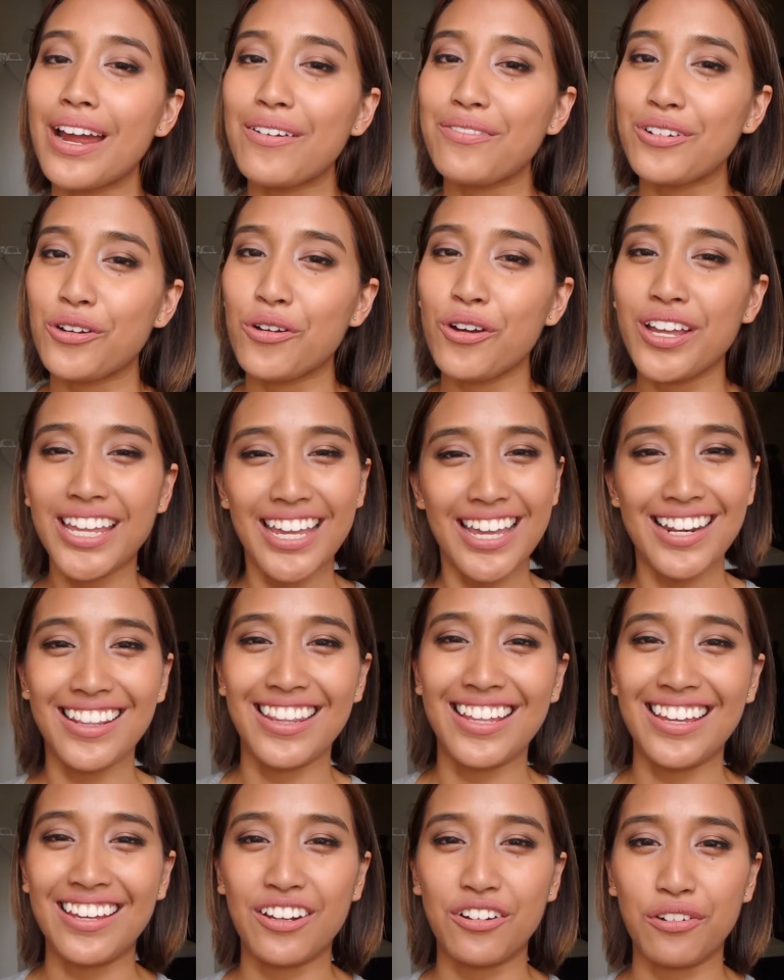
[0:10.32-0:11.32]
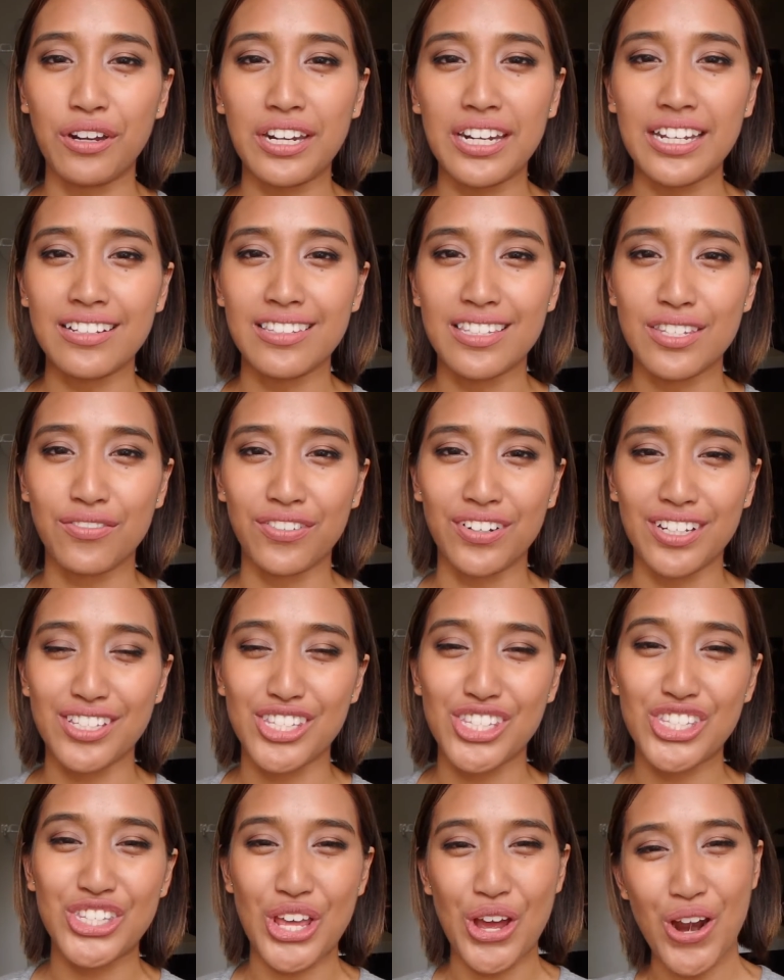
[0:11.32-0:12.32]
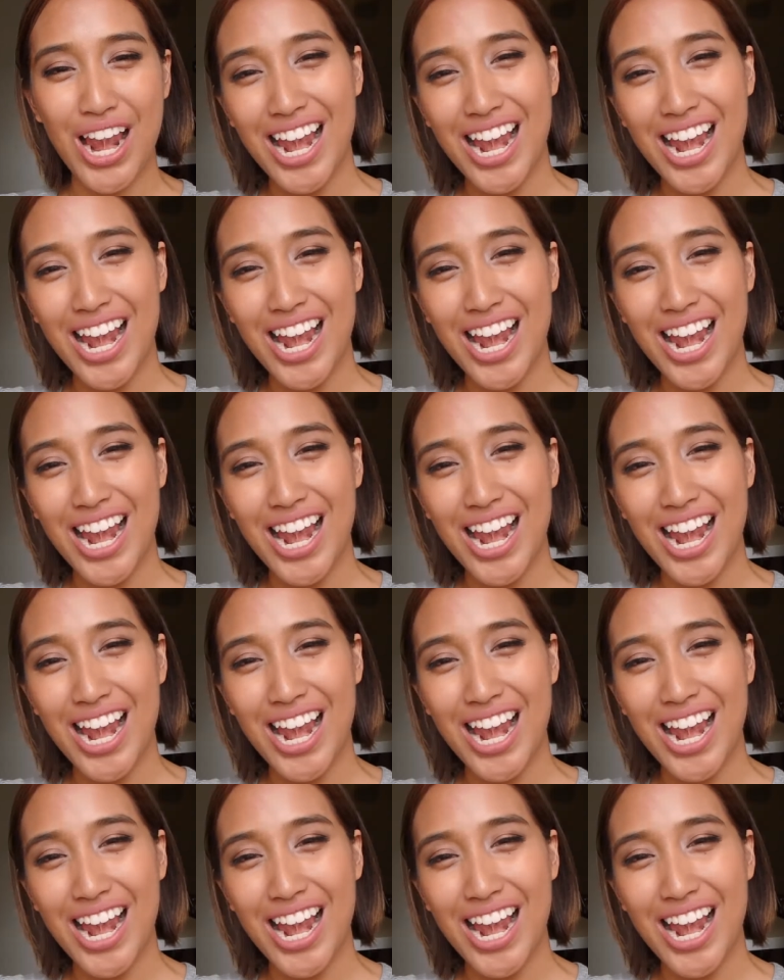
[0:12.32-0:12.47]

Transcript: have to go and get the ingredients first. So